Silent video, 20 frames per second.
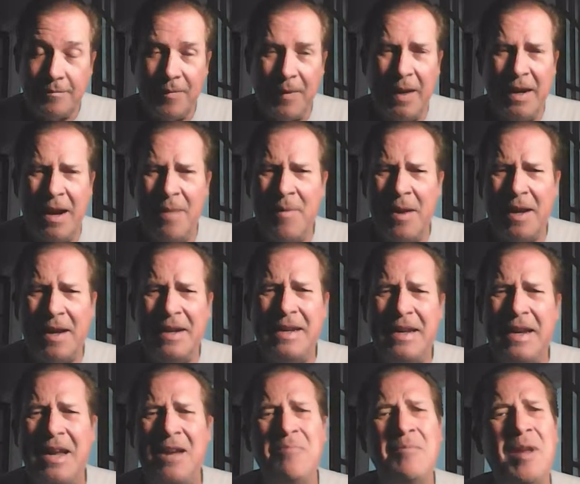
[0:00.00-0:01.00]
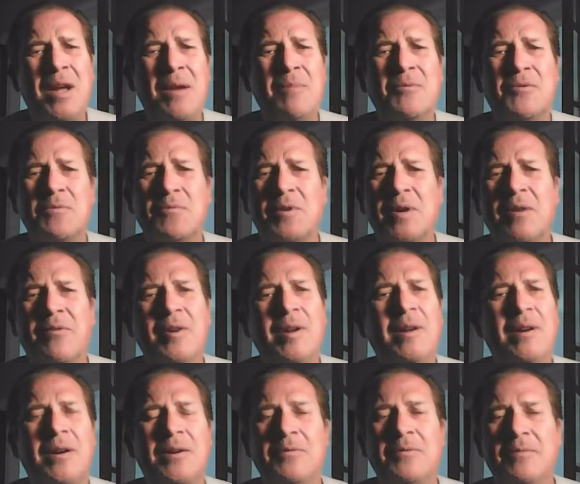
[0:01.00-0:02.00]
and I'm not going to name names or whatever.
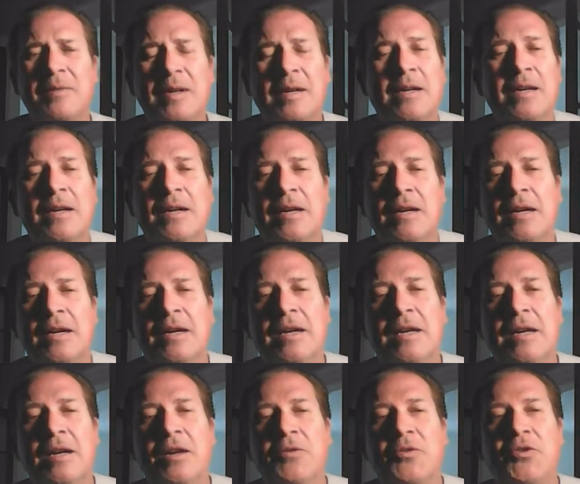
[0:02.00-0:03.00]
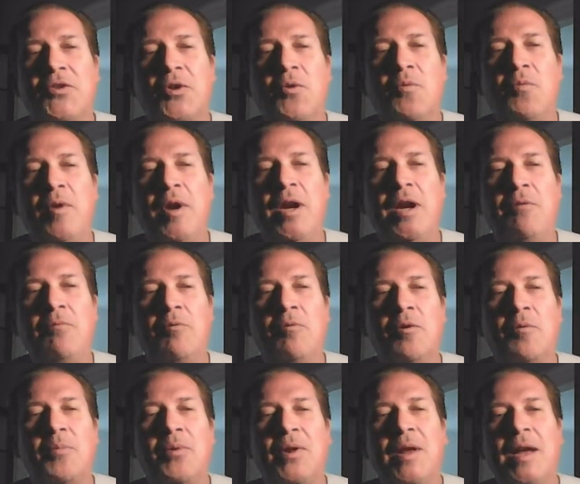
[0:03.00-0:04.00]
So we
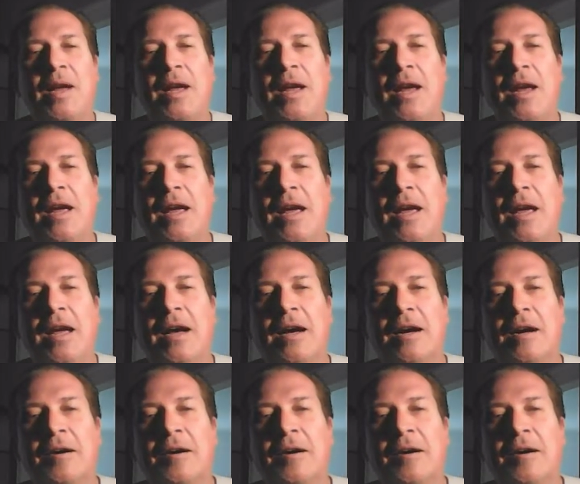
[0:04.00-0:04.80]
were playing a